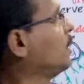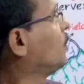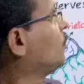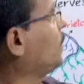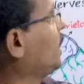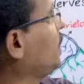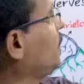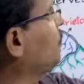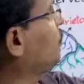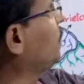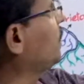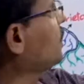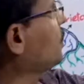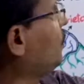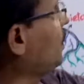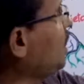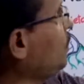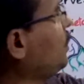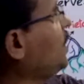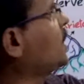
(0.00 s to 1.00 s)
When
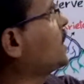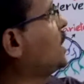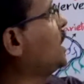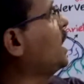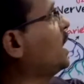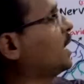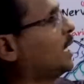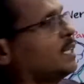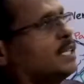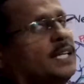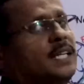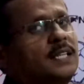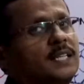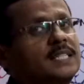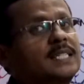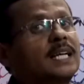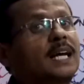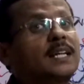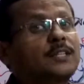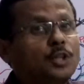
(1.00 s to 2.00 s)
we say that it
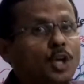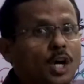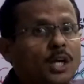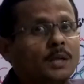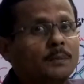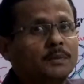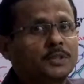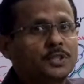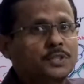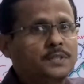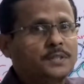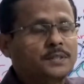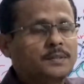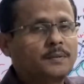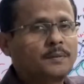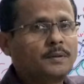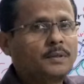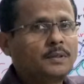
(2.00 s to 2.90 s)
is autonomous,